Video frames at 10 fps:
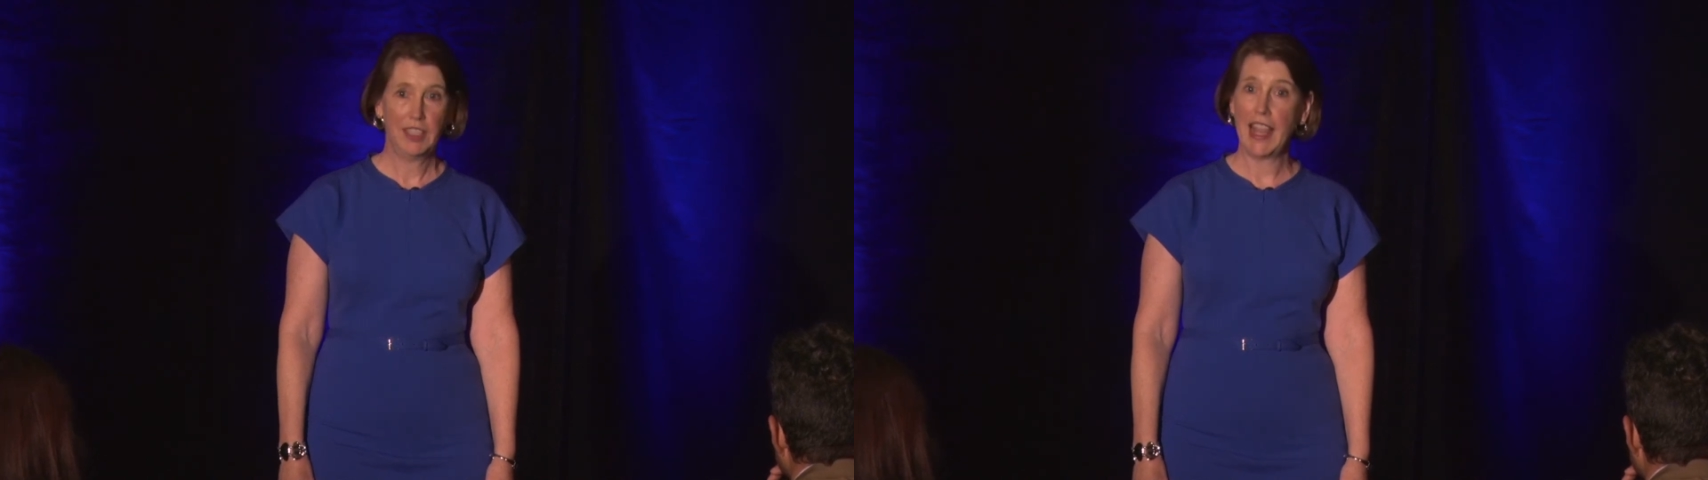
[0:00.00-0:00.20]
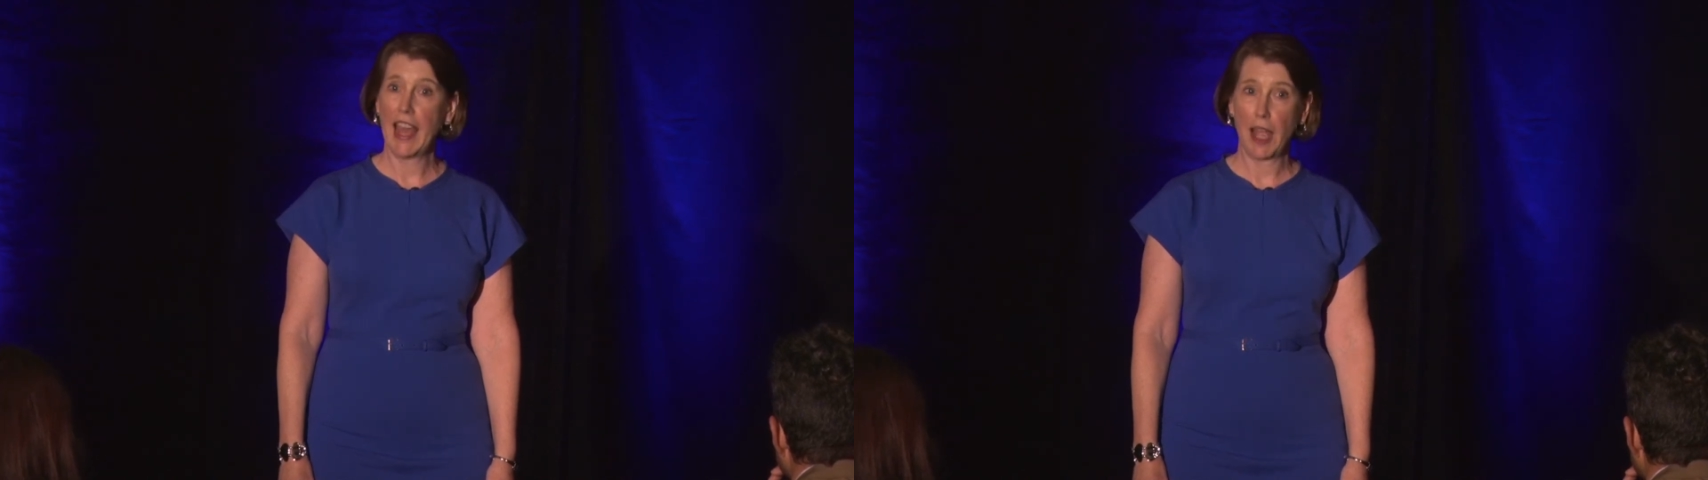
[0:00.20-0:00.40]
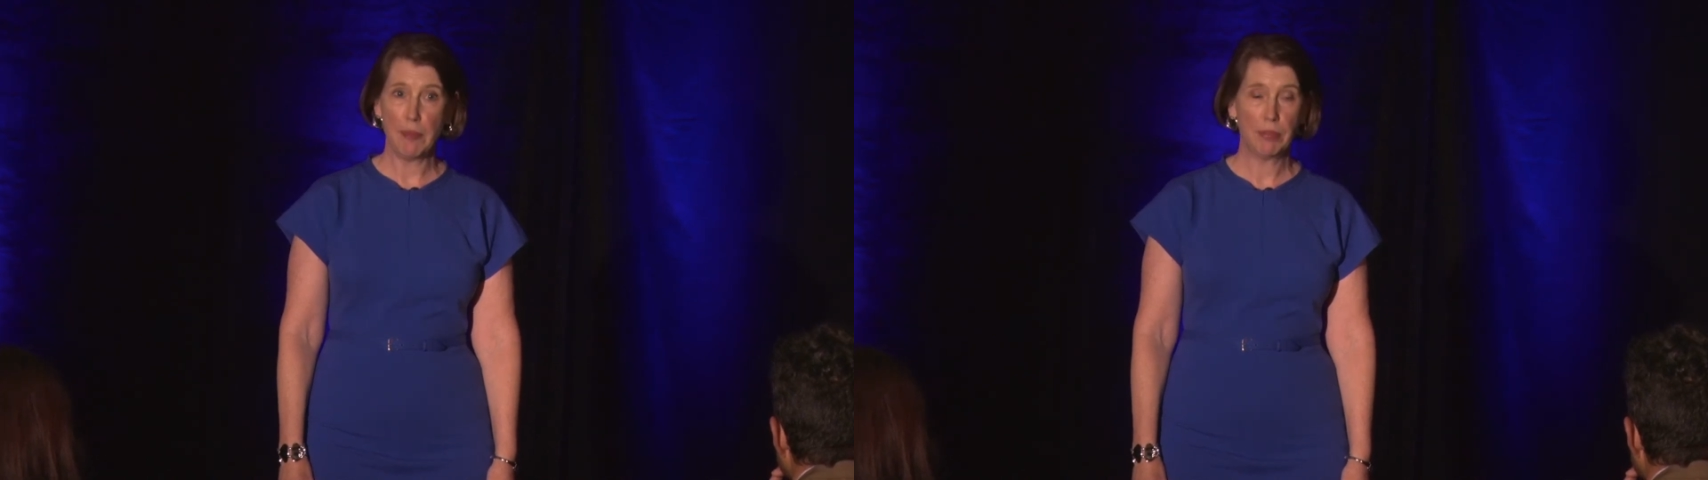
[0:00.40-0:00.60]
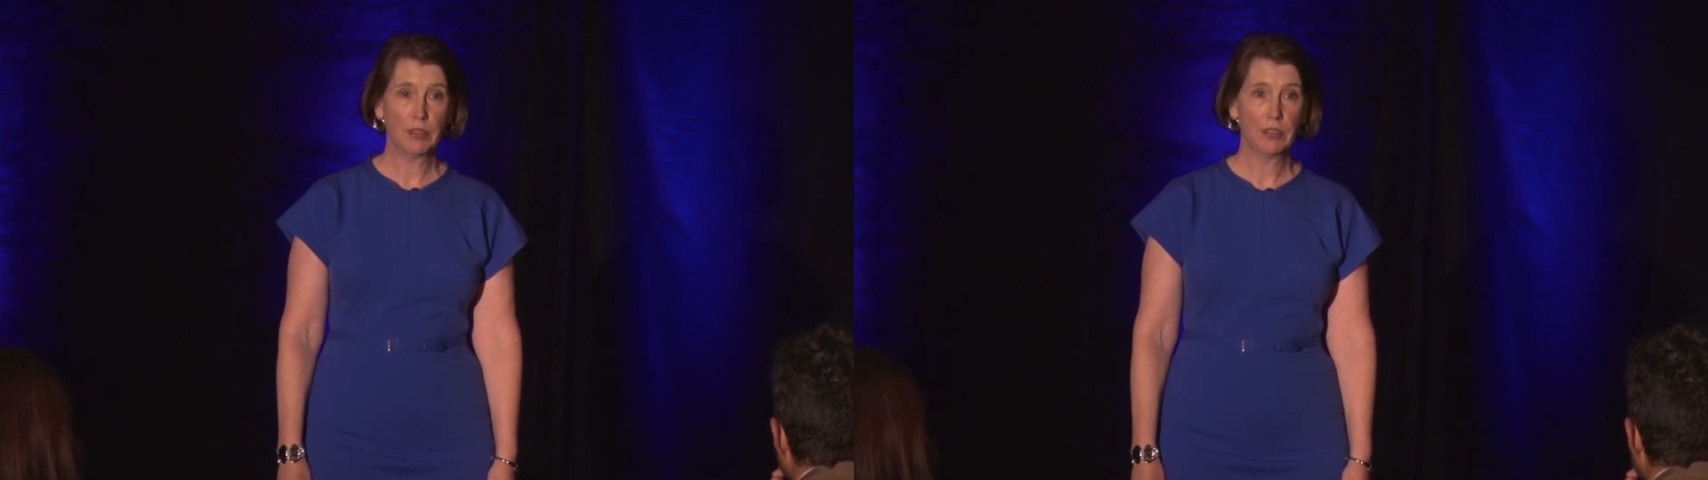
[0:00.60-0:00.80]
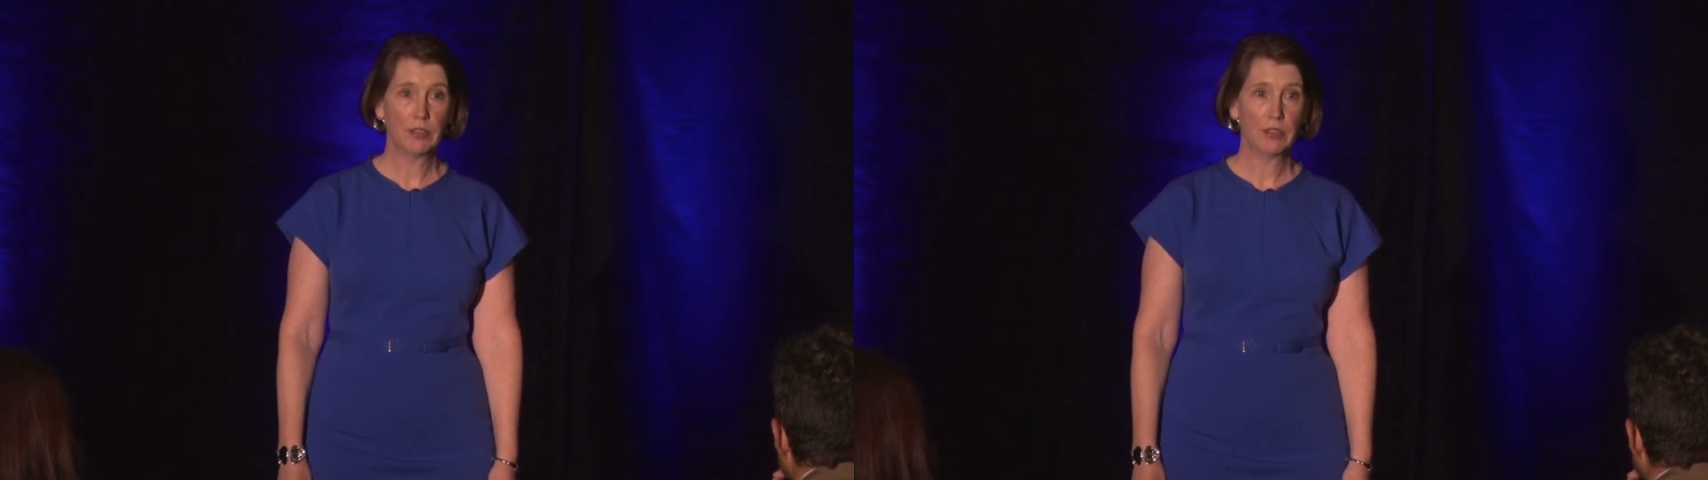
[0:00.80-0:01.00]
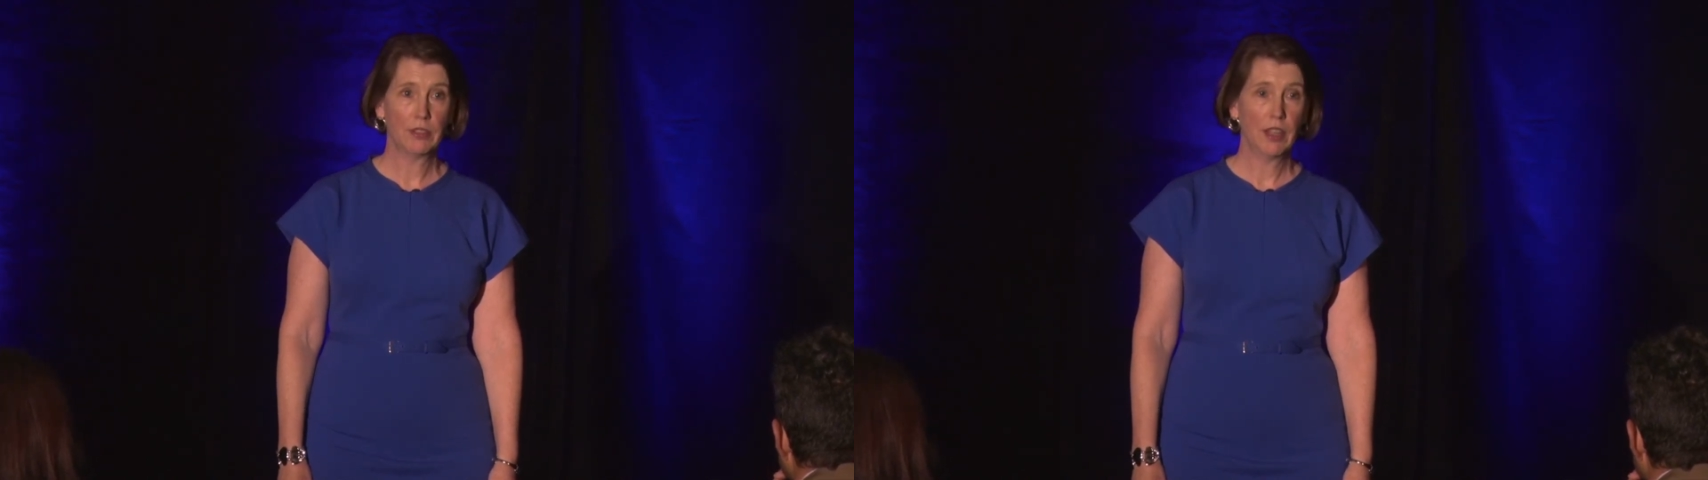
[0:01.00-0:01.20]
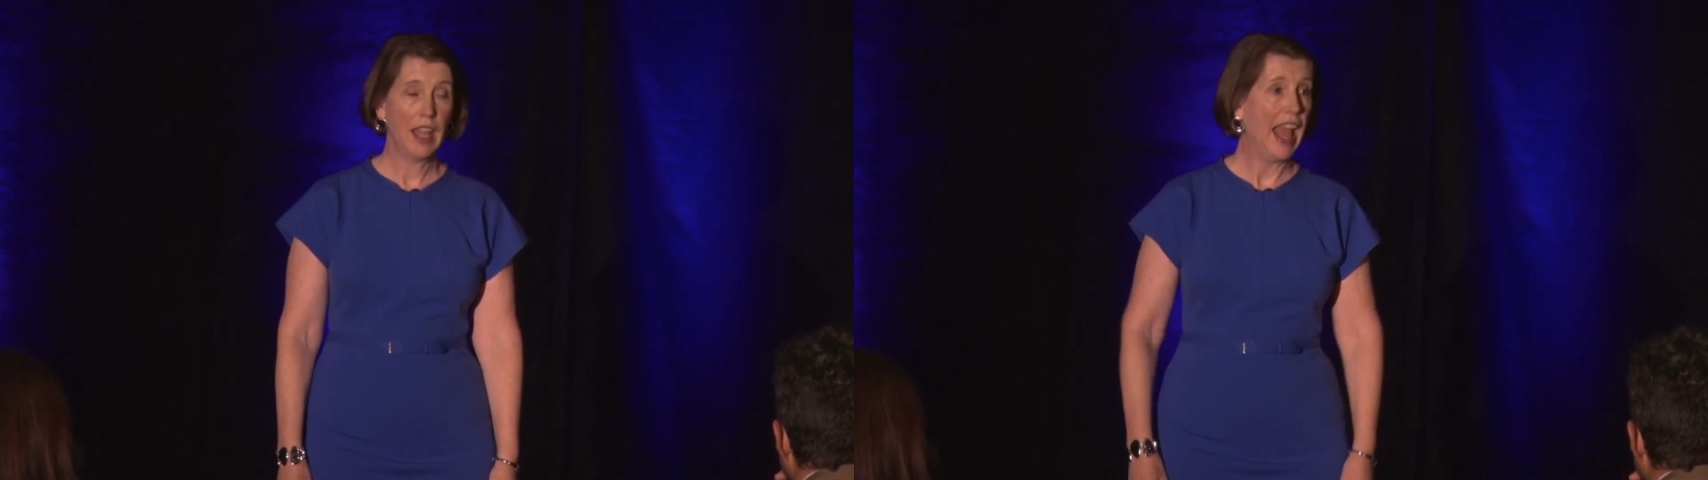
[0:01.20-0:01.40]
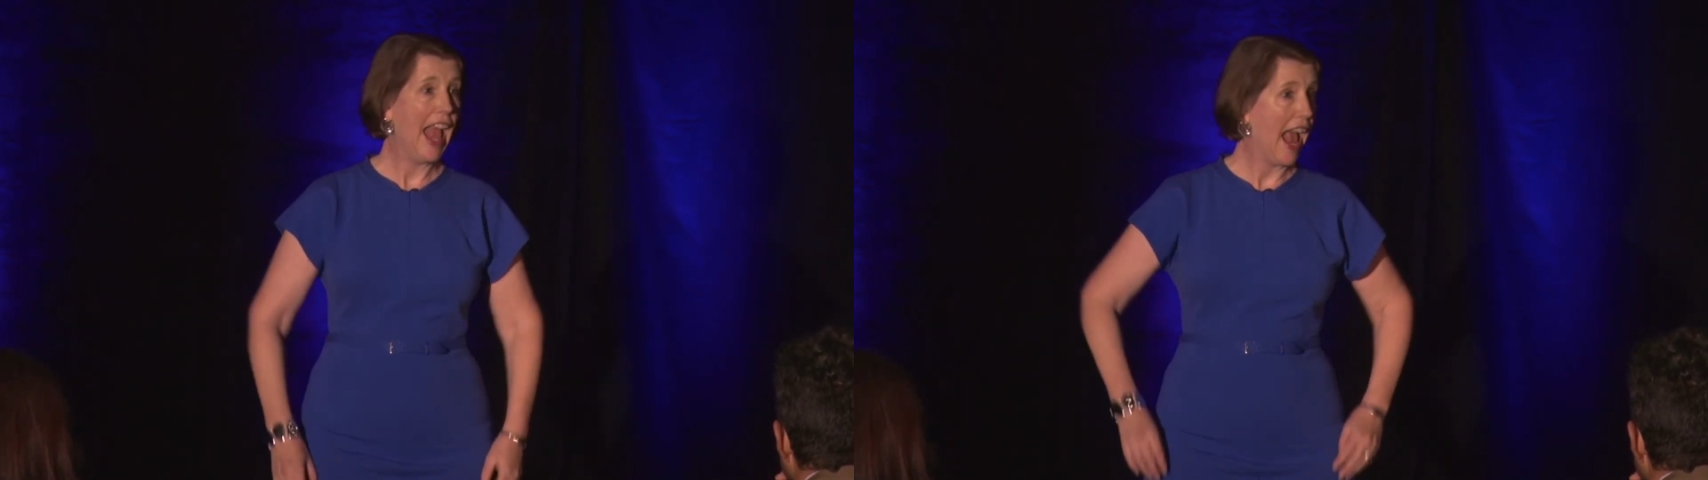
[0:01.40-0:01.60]
get up,
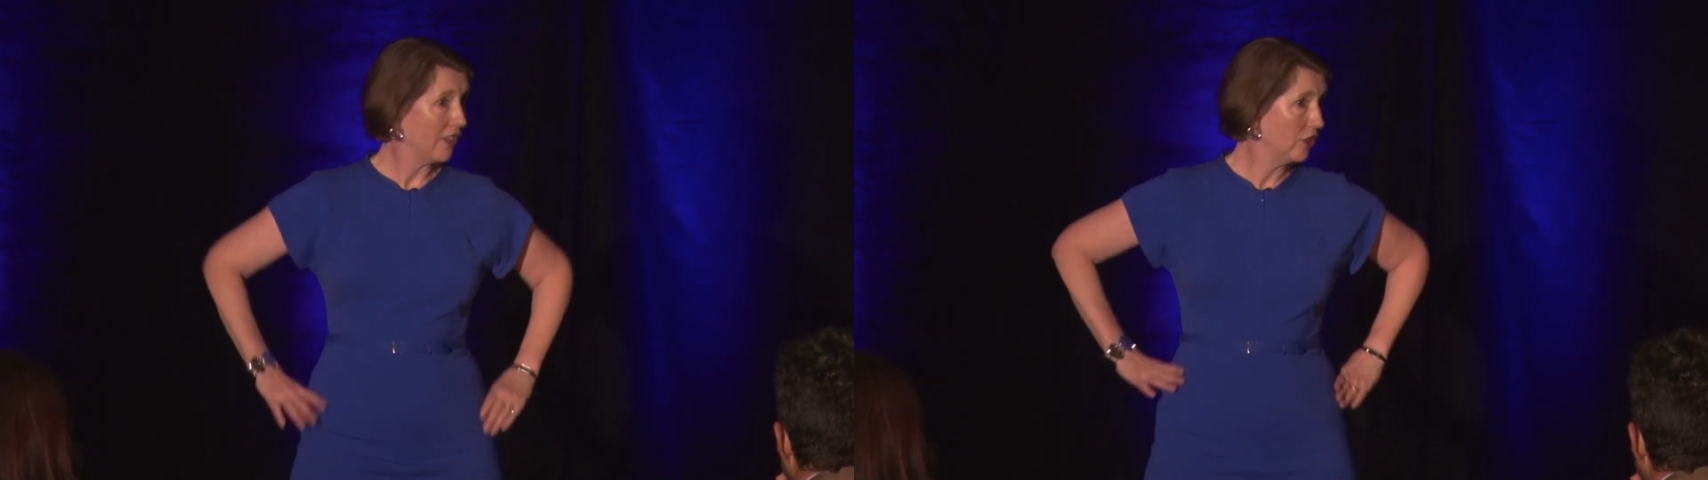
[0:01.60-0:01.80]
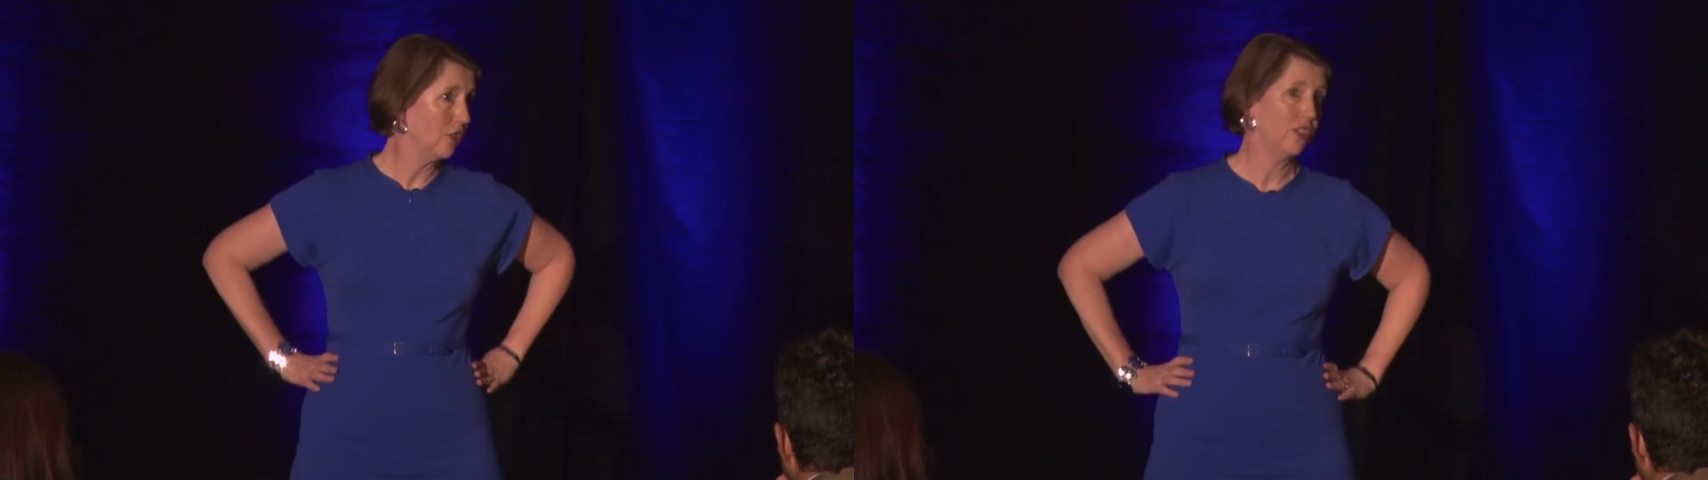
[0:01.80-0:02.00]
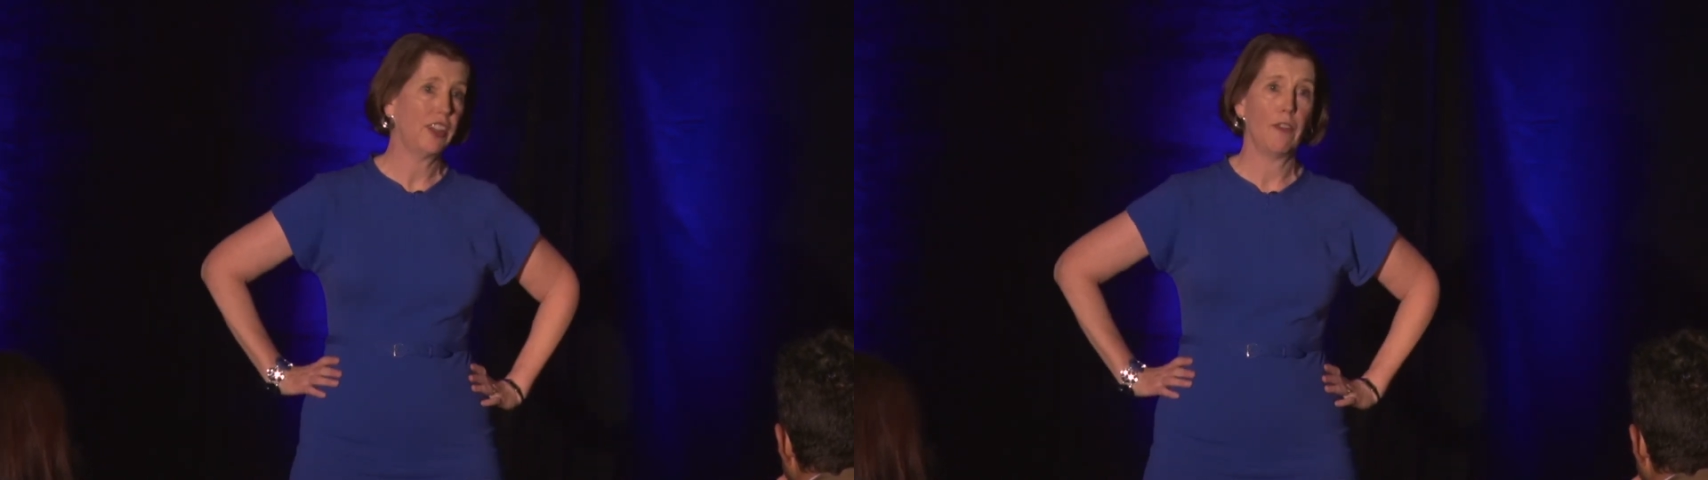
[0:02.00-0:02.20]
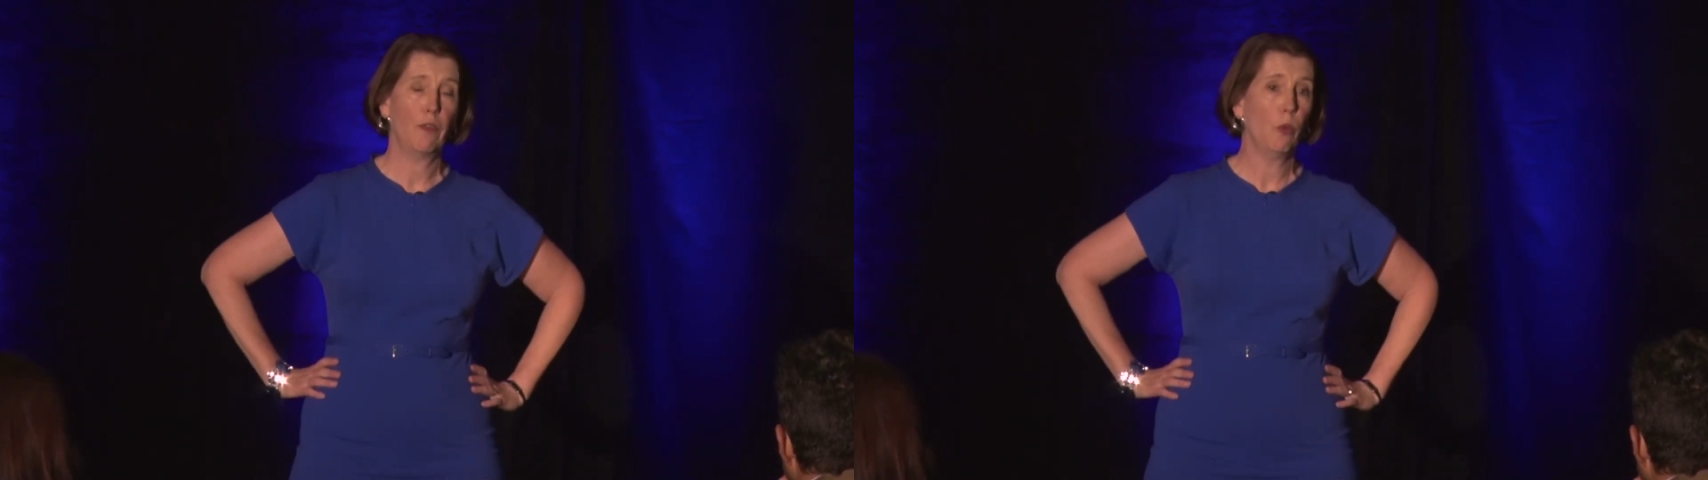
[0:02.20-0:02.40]
ask yourself,